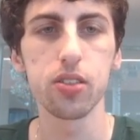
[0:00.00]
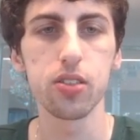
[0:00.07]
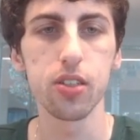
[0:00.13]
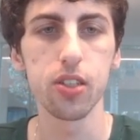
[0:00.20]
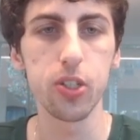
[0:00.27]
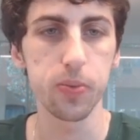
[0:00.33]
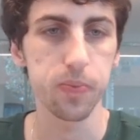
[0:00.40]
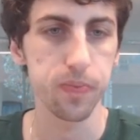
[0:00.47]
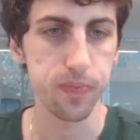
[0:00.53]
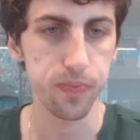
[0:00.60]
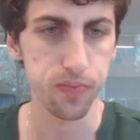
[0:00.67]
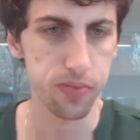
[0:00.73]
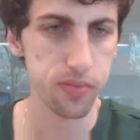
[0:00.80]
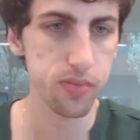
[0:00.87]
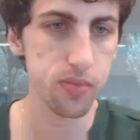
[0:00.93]
So
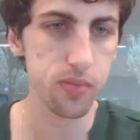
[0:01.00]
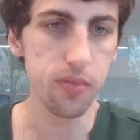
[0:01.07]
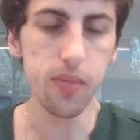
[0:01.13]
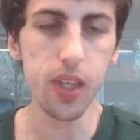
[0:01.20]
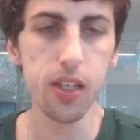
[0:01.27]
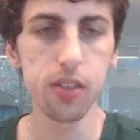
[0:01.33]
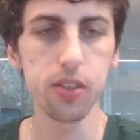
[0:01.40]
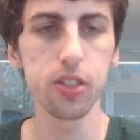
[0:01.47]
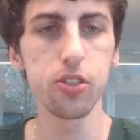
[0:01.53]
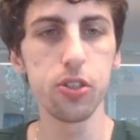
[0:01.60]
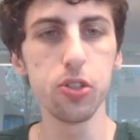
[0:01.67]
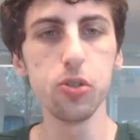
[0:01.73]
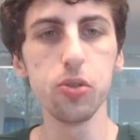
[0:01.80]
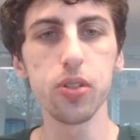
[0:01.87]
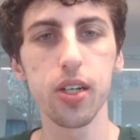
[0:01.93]
the
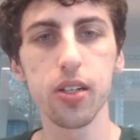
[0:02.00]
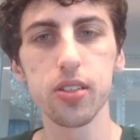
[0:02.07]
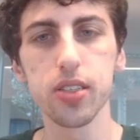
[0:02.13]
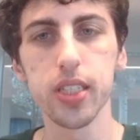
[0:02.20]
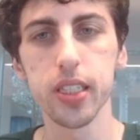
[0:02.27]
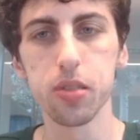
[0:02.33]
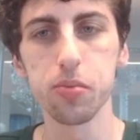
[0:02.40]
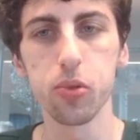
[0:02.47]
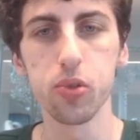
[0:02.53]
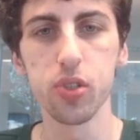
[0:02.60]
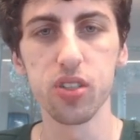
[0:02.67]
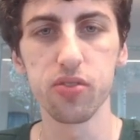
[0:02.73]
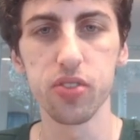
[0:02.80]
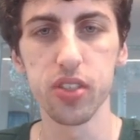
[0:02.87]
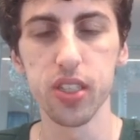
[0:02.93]
2 cards that are
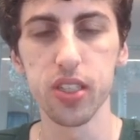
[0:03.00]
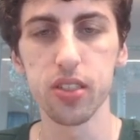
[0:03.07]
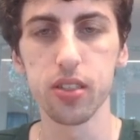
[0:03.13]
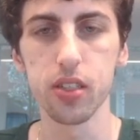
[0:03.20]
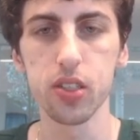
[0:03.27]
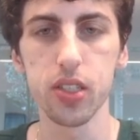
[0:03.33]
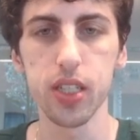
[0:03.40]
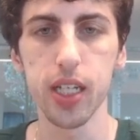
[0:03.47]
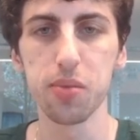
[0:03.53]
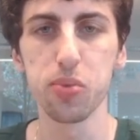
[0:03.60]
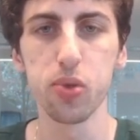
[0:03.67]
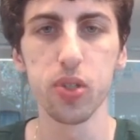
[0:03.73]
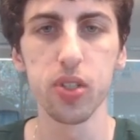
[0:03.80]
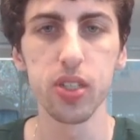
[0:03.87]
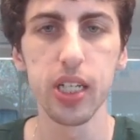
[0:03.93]
important for this in our
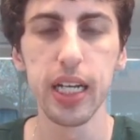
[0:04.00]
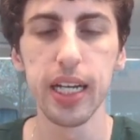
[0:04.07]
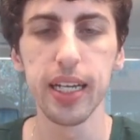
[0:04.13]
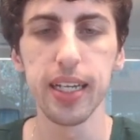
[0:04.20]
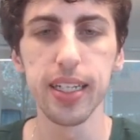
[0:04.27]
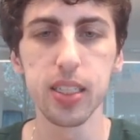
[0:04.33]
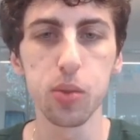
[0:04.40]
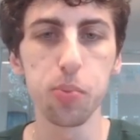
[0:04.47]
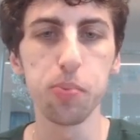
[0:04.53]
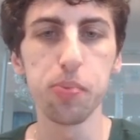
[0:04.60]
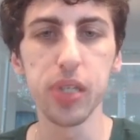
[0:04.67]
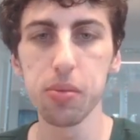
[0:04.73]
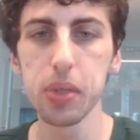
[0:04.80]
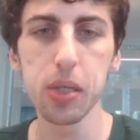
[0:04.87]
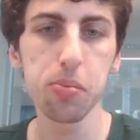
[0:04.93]
sideboard is
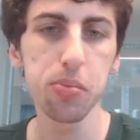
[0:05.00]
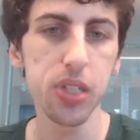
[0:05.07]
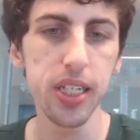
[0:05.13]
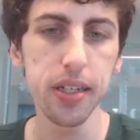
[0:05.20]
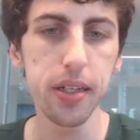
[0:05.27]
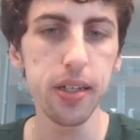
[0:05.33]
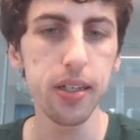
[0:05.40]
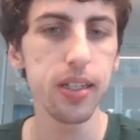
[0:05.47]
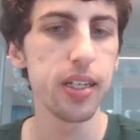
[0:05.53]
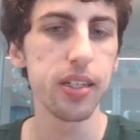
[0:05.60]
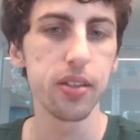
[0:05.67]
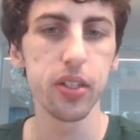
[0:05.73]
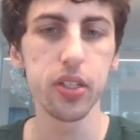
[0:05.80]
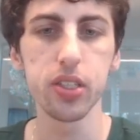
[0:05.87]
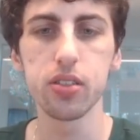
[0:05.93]
Beaming Blade.
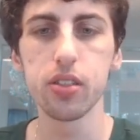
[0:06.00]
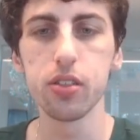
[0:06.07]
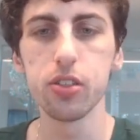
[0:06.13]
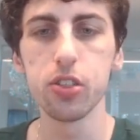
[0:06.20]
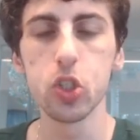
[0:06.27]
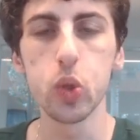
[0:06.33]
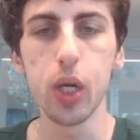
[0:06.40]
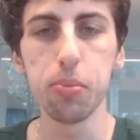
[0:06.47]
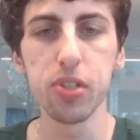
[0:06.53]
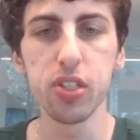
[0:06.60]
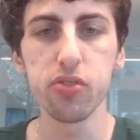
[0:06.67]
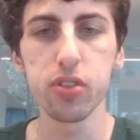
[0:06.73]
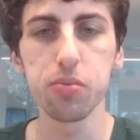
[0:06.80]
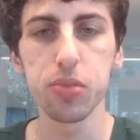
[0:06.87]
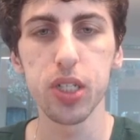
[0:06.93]
This is the new weapon
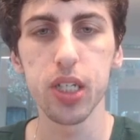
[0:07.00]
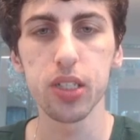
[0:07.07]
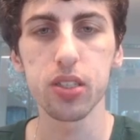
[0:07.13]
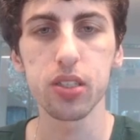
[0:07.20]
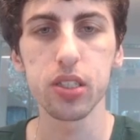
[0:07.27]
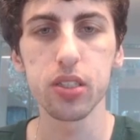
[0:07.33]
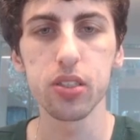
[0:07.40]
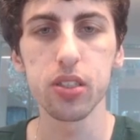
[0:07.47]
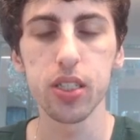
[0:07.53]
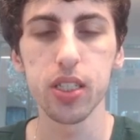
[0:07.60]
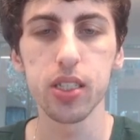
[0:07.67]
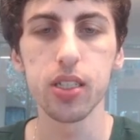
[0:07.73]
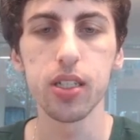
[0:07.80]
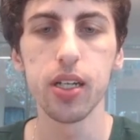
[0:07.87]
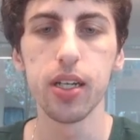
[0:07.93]
from Dusk Till
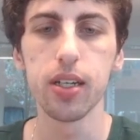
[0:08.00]
Dawn.